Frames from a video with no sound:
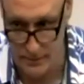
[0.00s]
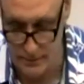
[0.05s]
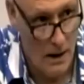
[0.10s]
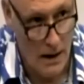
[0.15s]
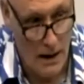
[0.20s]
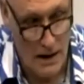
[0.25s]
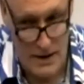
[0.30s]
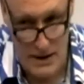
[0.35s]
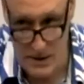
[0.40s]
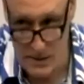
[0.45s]

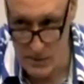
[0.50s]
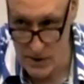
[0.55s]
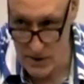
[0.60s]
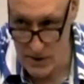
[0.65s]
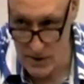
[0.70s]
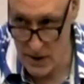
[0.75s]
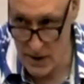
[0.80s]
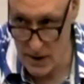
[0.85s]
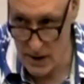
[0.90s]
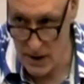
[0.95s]
As it was
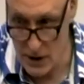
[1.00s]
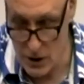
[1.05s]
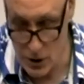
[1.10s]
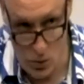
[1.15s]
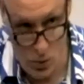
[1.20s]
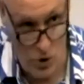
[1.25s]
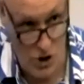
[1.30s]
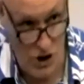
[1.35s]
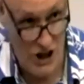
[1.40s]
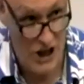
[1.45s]
a
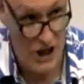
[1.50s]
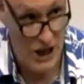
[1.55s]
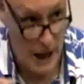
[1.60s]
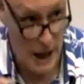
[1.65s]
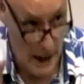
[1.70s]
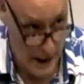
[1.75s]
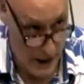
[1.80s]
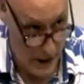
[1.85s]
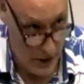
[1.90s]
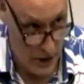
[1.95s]
huge
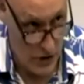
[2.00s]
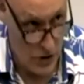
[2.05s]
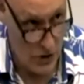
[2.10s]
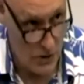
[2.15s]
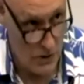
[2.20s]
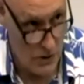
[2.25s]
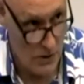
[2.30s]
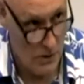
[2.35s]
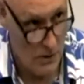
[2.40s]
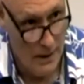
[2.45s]

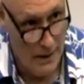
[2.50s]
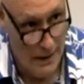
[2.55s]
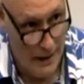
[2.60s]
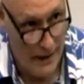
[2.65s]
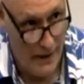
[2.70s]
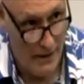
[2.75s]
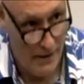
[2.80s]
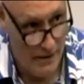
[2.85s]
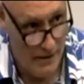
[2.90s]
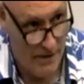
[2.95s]
change,
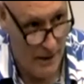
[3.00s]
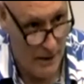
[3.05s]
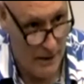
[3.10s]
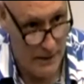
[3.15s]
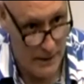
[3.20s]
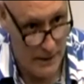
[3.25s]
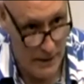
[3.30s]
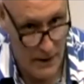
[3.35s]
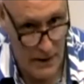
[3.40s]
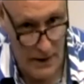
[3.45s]
Lenin felt
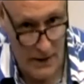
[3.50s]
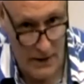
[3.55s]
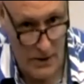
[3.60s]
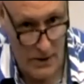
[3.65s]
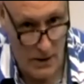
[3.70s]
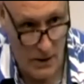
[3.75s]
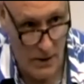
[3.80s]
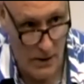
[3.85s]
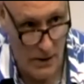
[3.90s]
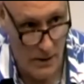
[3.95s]
the need
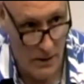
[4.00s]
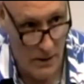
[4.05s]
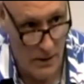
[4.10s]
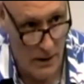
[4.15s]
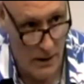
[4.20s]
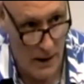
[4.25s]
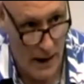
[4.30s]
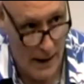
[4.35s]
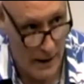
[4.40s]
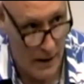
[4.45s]
to
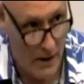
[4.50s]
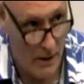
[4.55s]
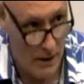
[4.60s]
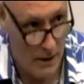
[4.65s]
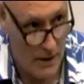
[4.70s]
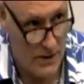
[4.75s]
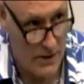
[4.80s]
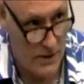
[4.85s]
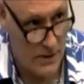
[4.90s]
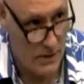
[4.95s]

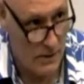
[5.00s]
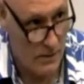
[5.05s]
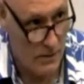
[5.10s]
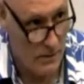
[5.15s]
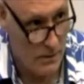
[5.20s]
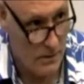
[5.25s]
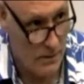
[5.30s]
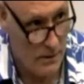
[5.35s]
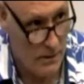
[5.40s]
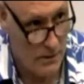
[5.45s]
analyze
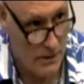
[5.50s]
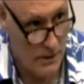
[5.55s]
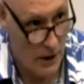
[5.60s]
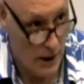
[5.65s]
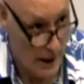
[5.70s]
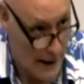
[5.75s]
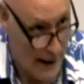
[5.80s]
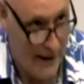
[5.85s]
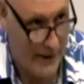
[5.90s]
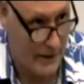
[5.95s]

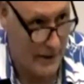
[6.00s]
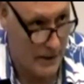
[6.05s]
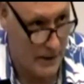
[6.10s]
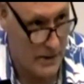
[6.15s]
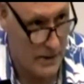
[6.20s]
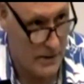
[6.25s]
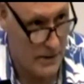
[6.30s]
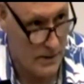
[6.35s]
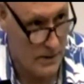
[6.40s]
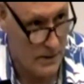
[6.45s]

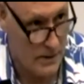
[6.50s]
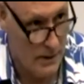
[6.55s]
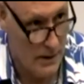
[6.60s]
dialectics,